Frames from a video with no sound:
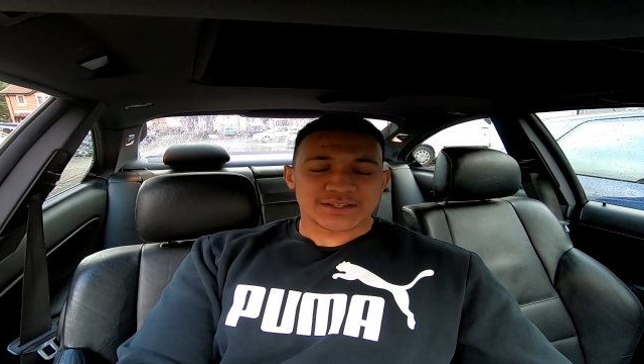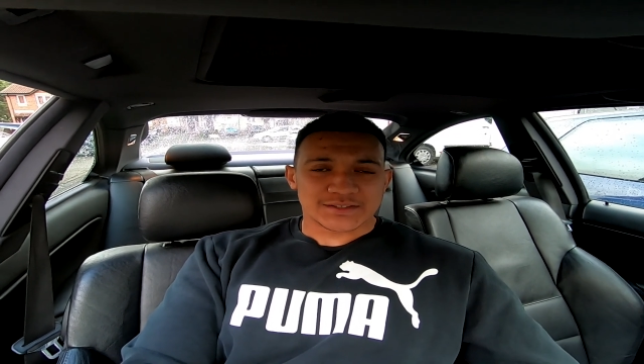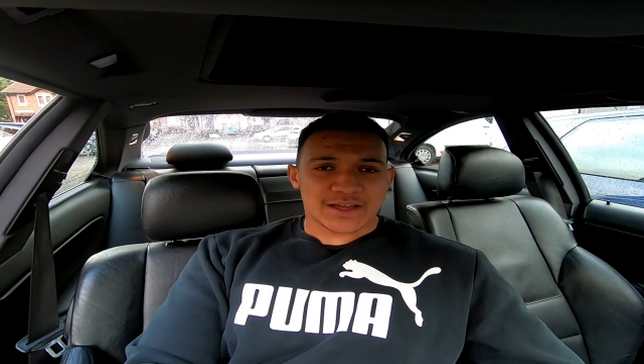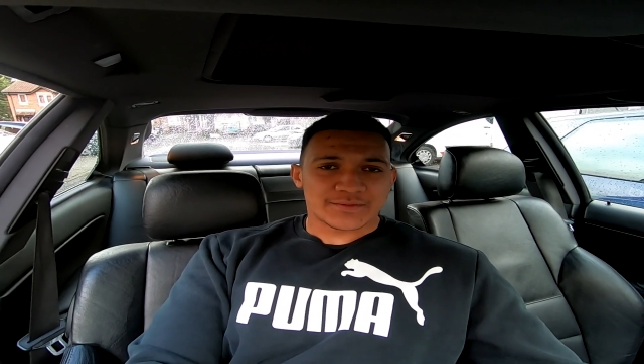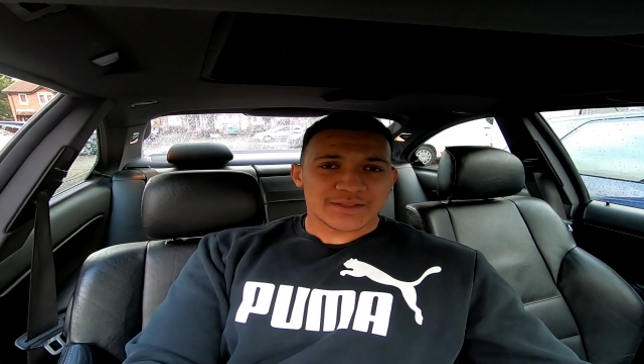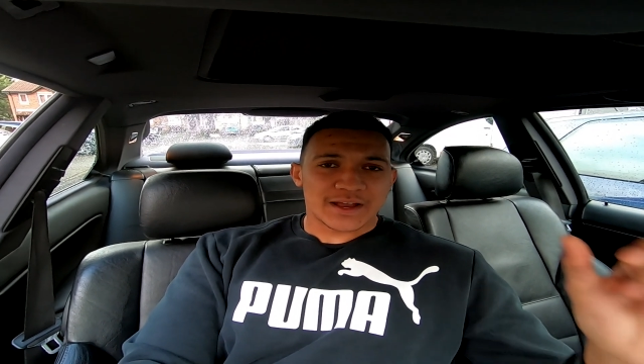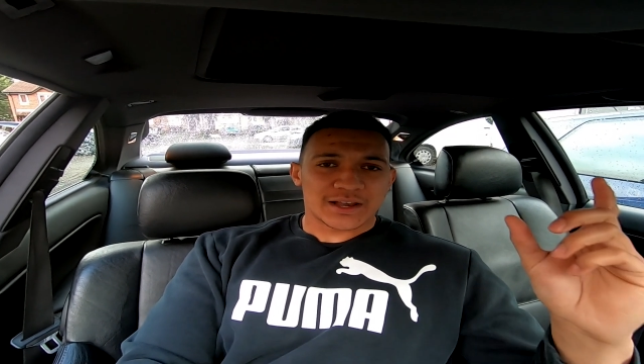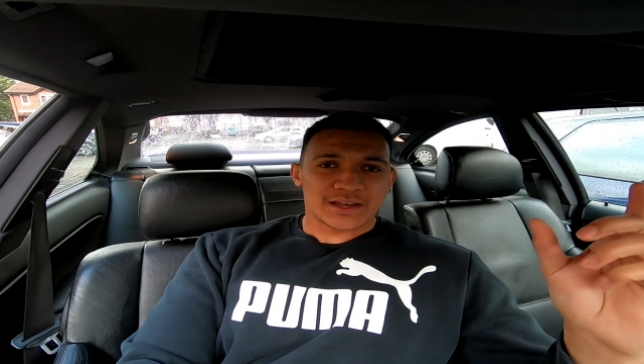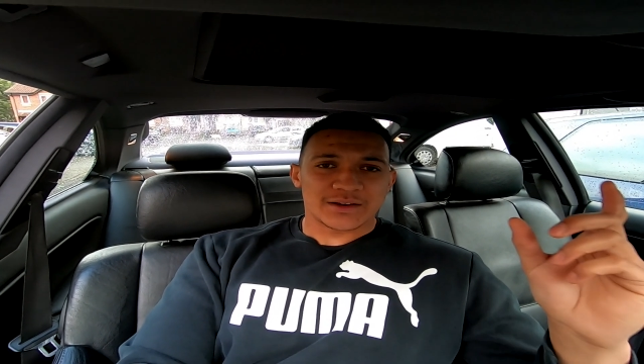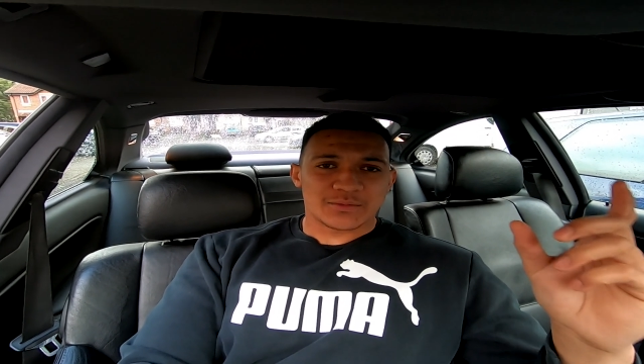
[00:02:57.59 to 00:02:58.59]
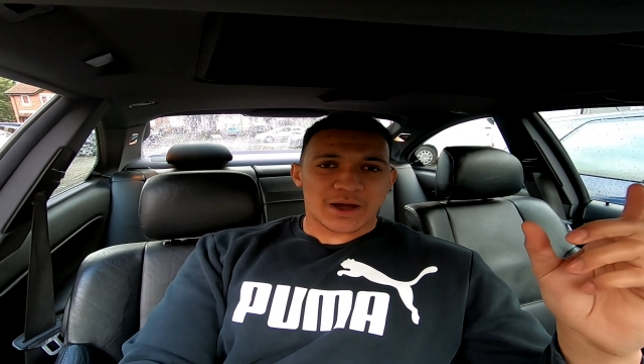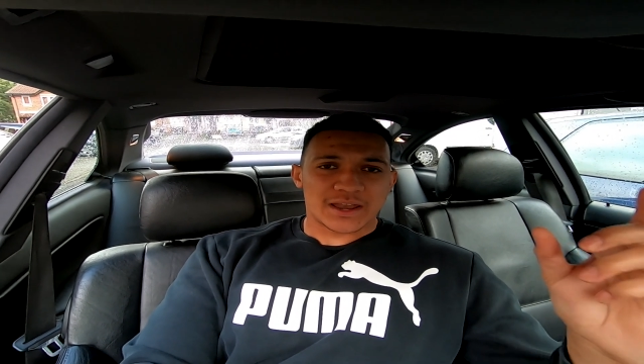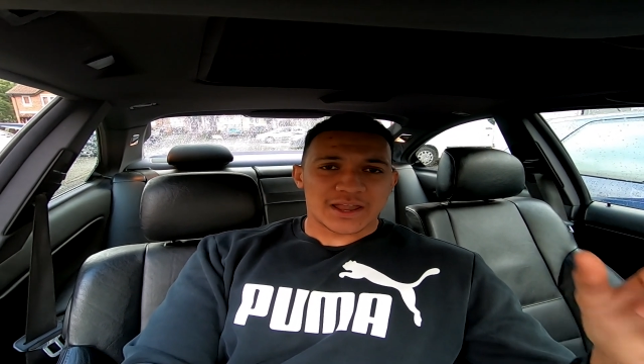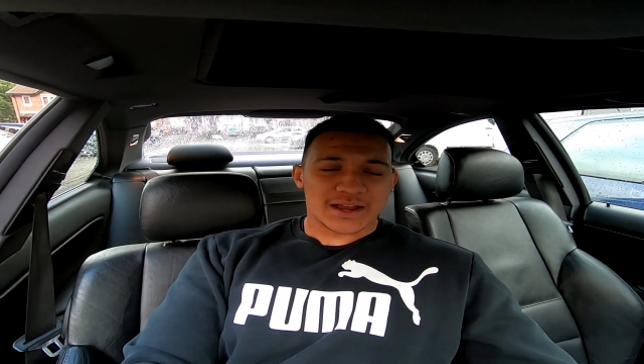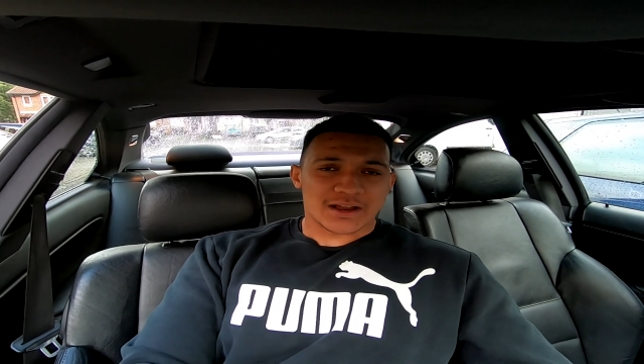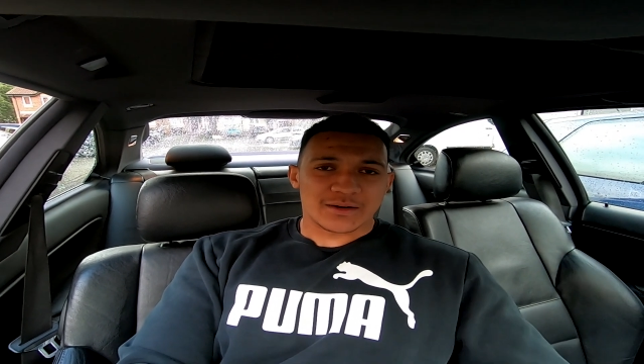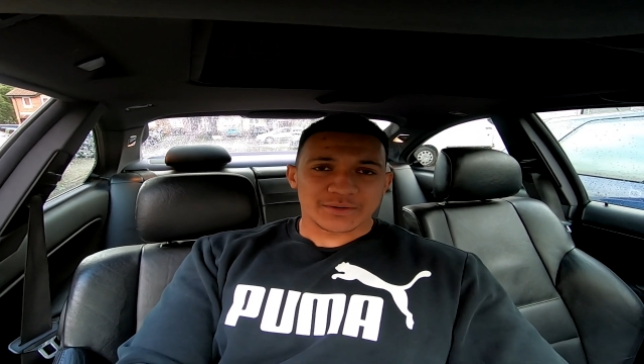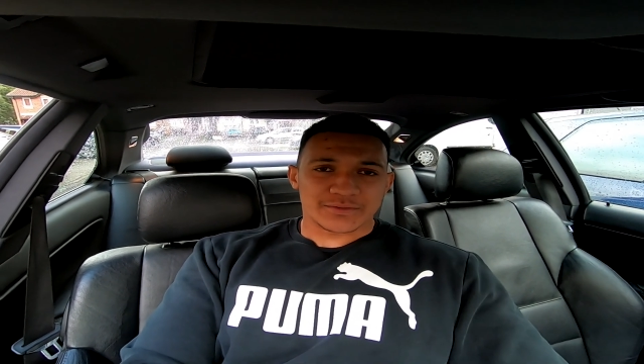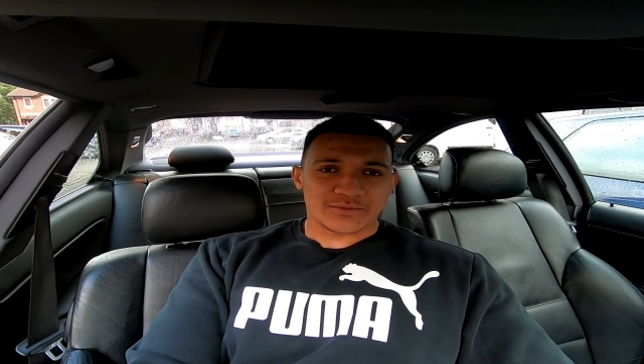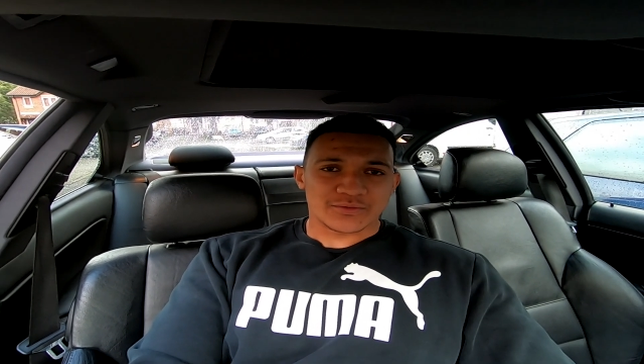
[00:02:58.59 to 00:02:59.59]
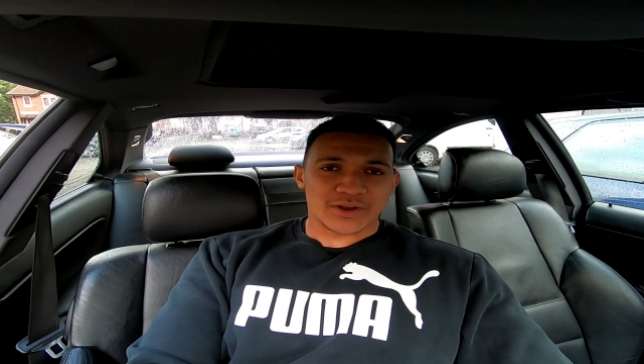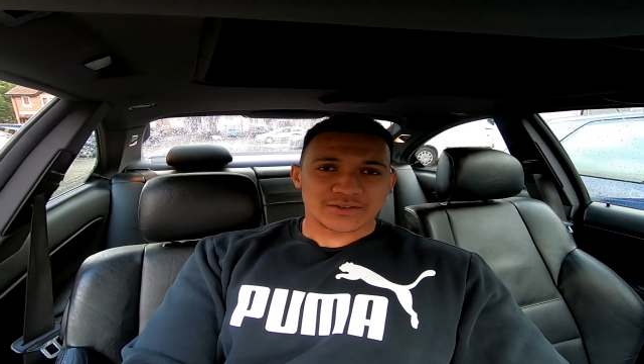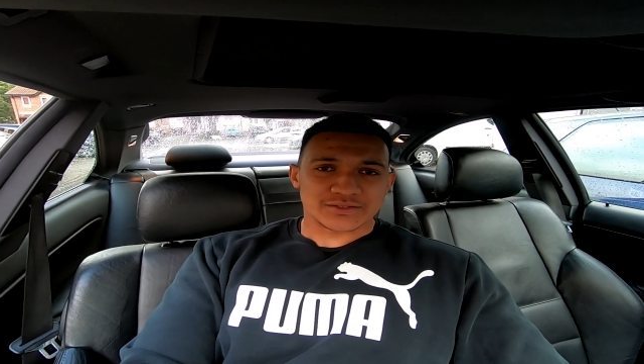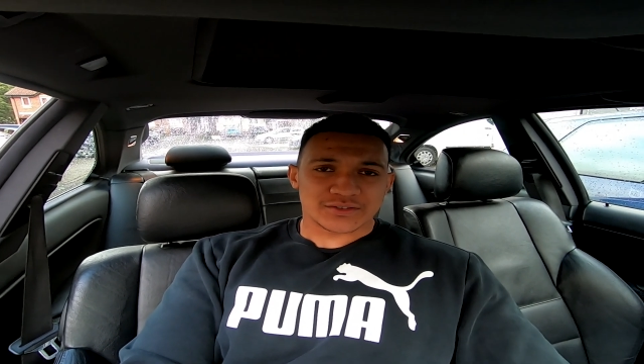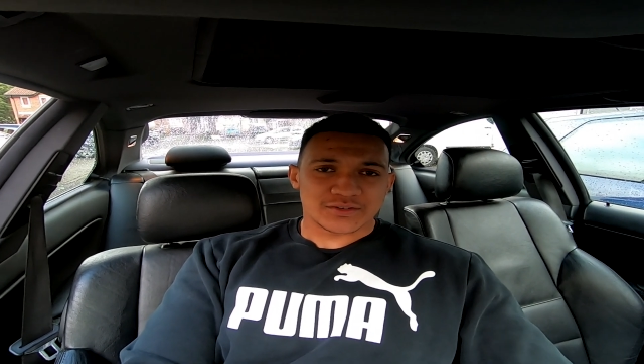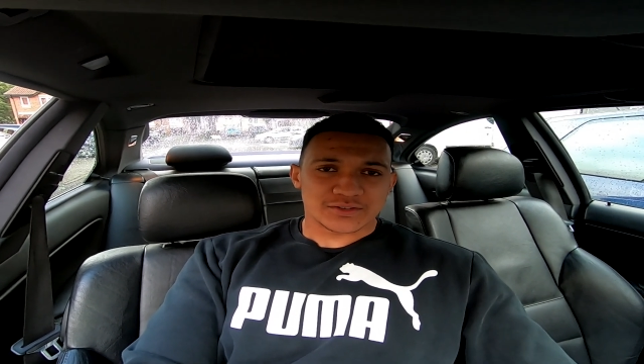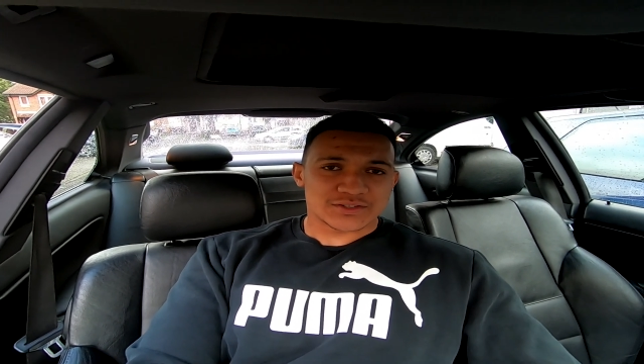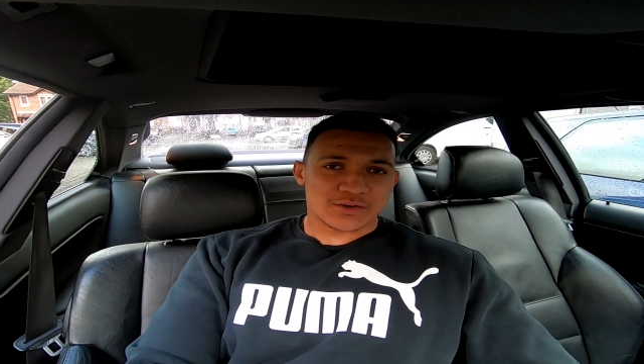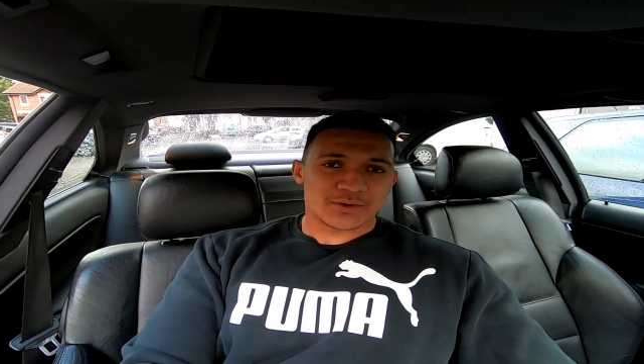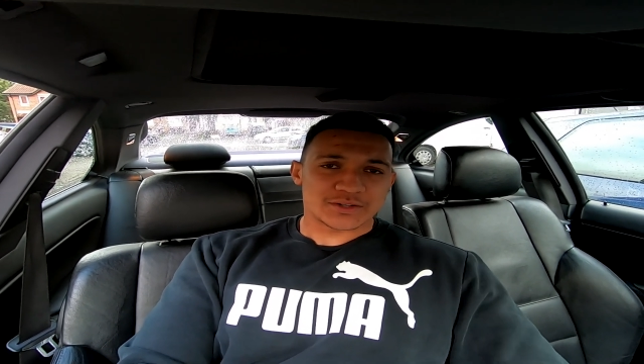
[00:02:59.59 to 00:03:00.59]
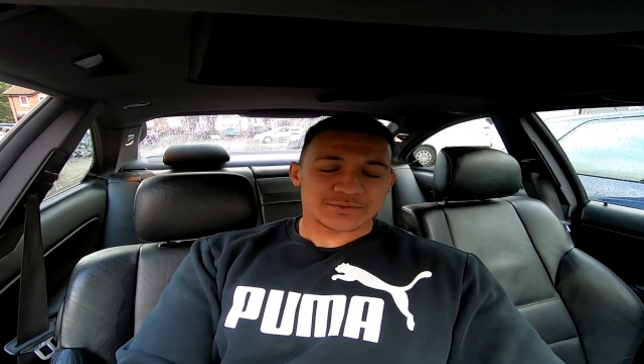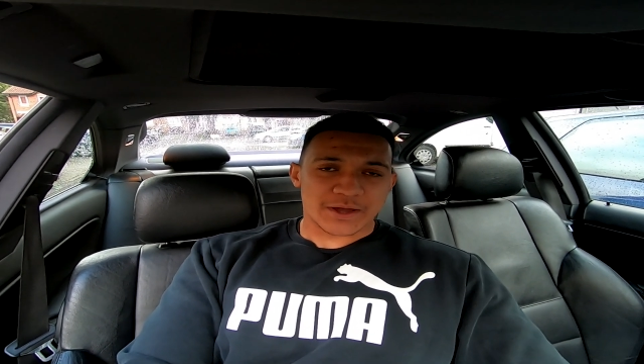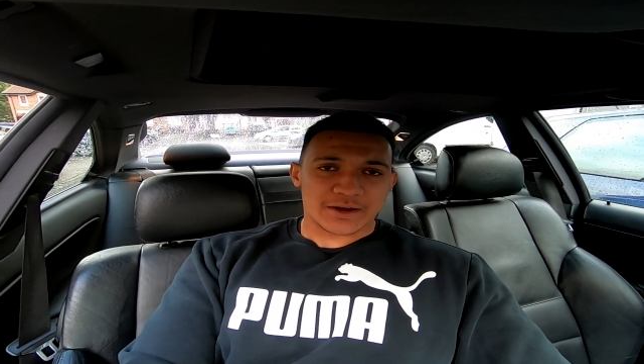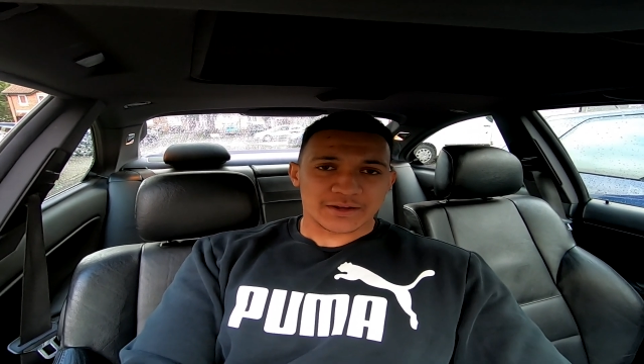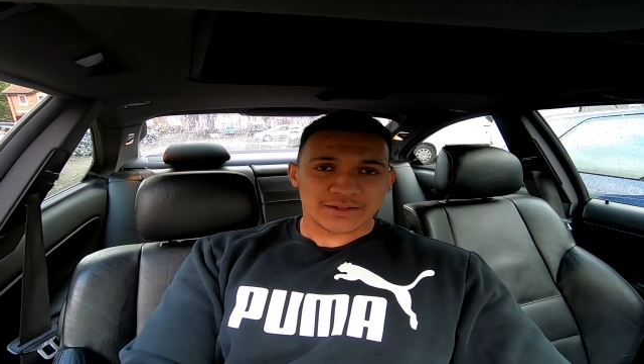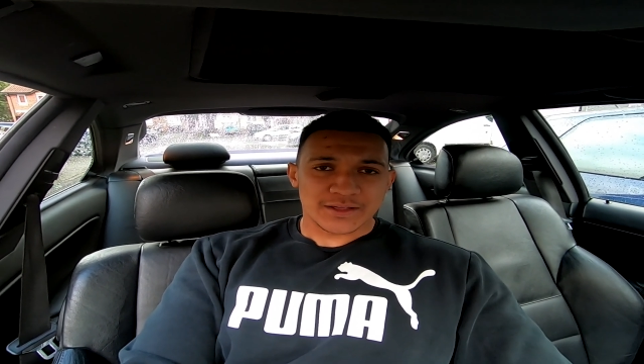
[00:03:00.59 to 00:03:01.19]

So to have that clear white light coming through now just looks so much better.